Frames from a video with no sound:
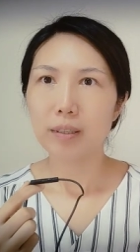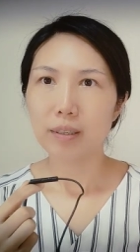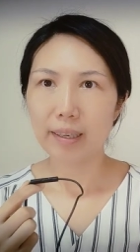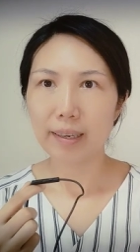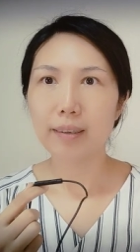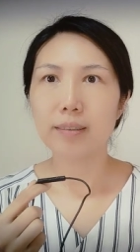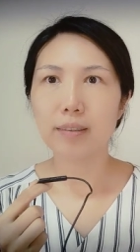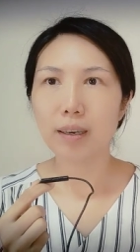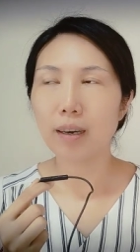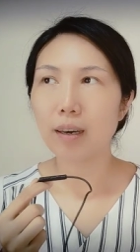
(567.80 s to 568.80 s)
and
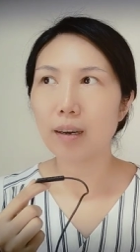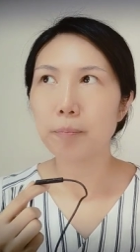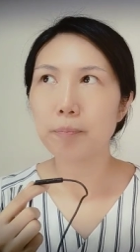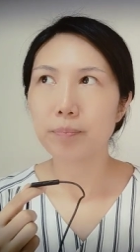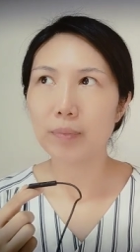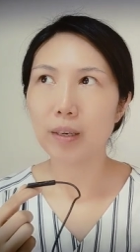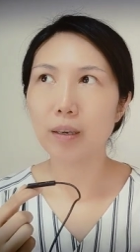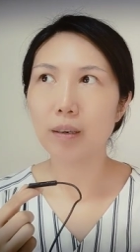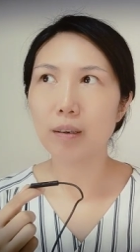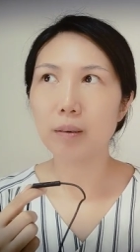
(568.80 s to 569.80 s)
uh,
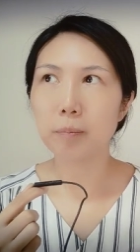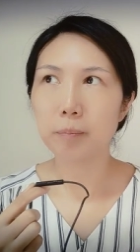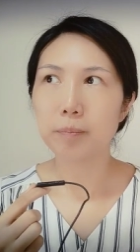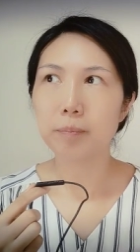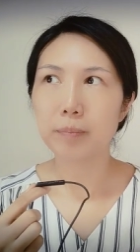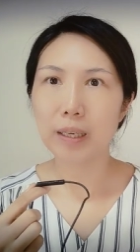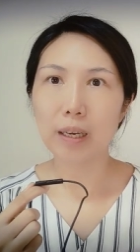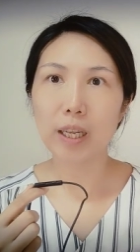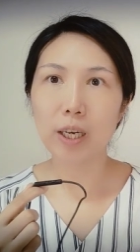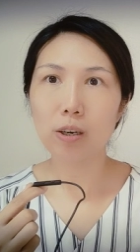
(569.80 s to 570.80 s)
um, yeah,
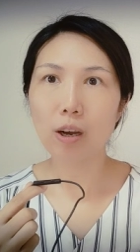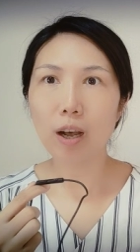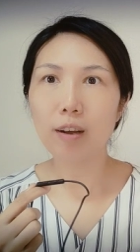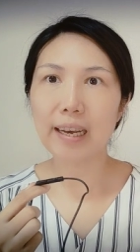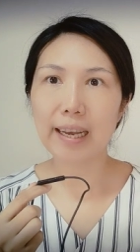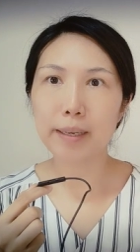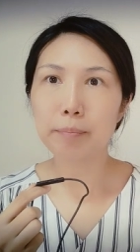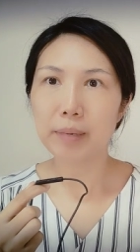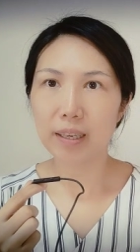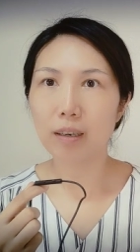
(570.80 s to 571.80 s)
later on I
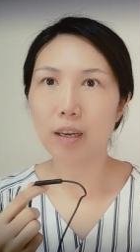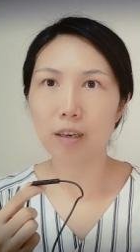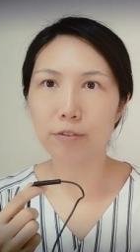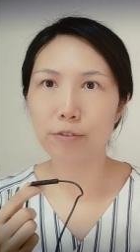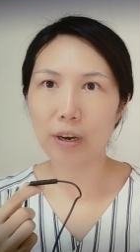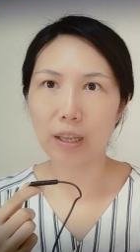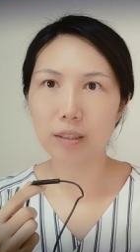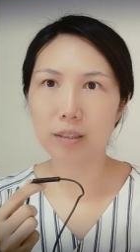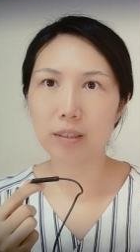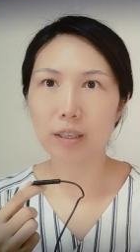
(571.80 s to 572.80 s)
made a lot of
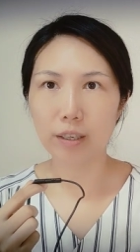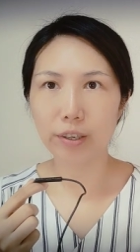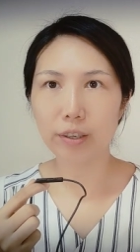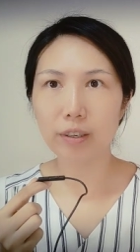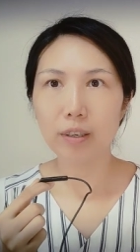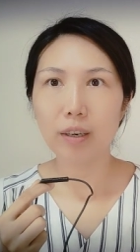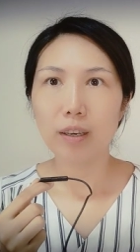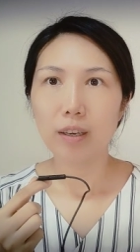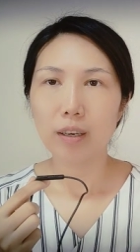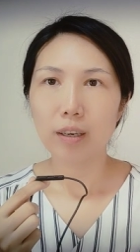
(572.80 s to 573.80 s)
friends here,
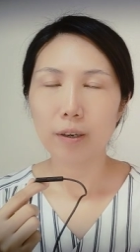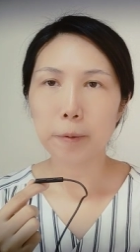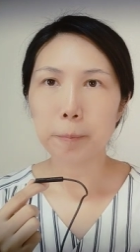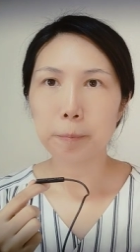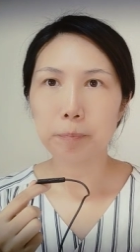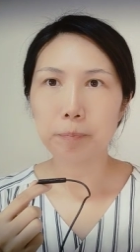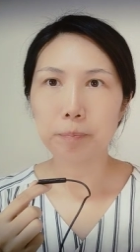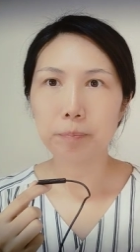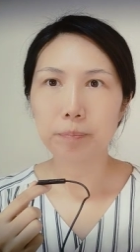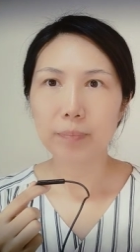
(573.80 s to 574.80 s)
um,
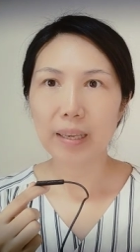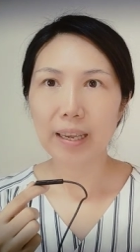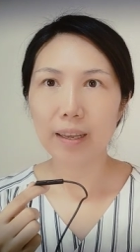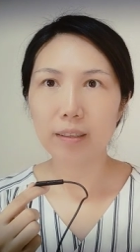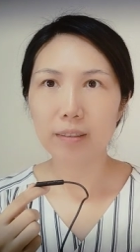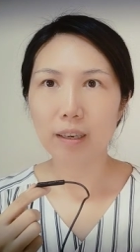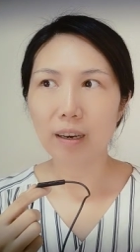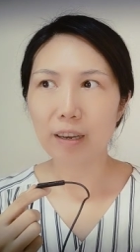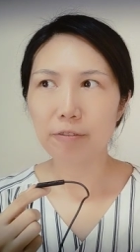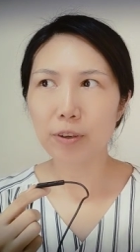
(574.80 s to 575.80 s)
and
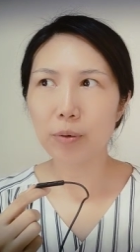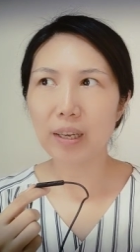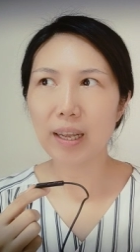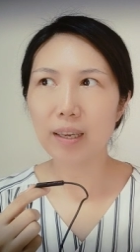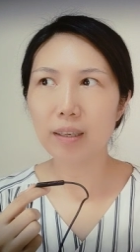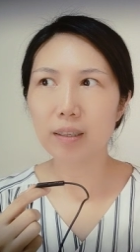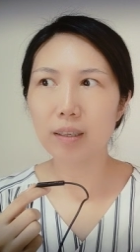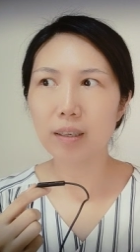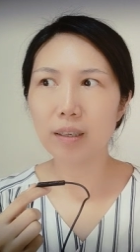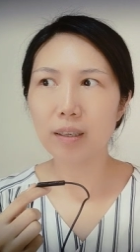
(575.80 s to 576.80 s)
uh, I feel like
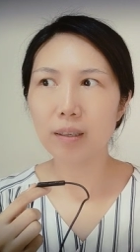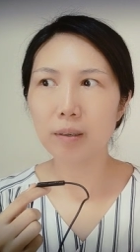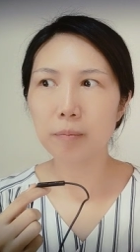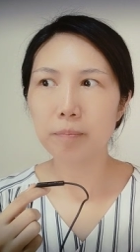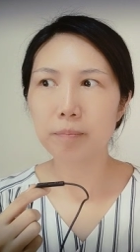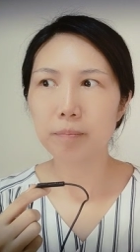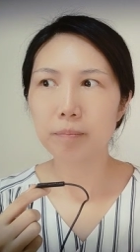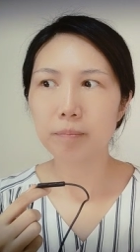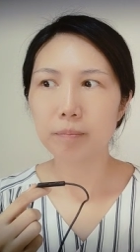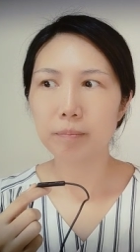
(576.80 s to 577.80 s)
uh,
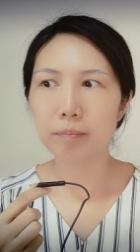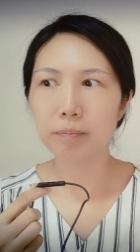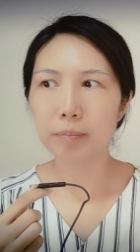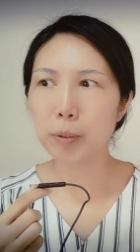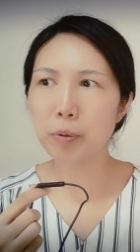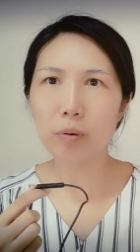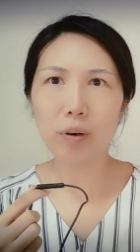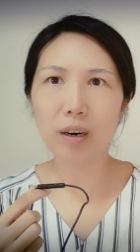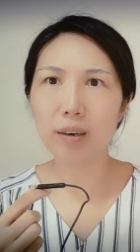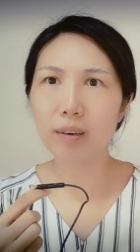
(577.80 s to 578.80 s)
mm, people
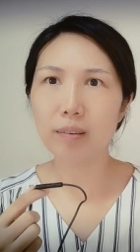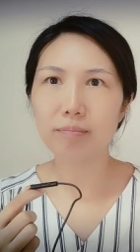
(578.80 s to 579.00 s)
are